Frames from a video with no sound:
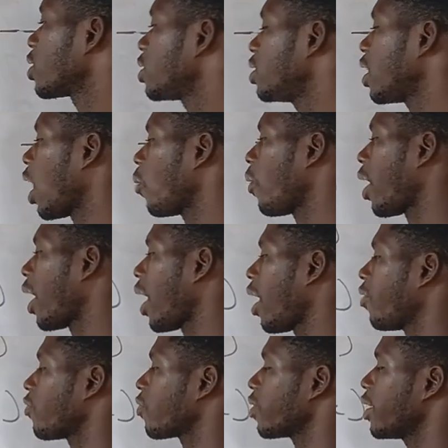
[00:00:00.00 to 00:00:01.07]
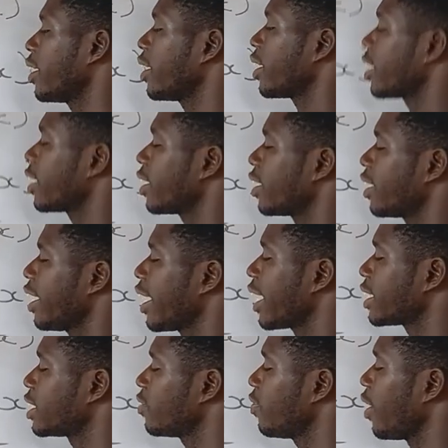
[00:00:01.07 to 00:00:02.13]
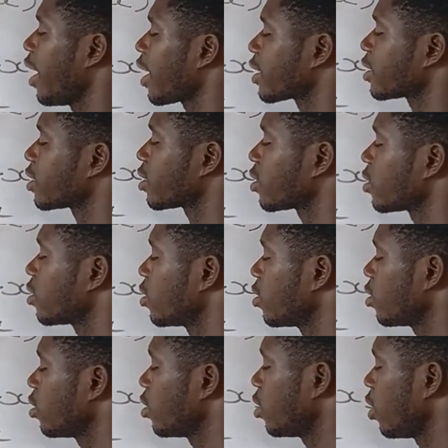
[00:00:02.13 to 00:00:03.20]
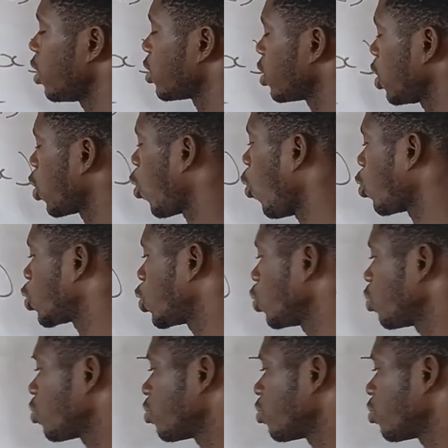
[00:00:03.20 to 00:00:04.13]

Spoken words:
Now I have negative x is equal to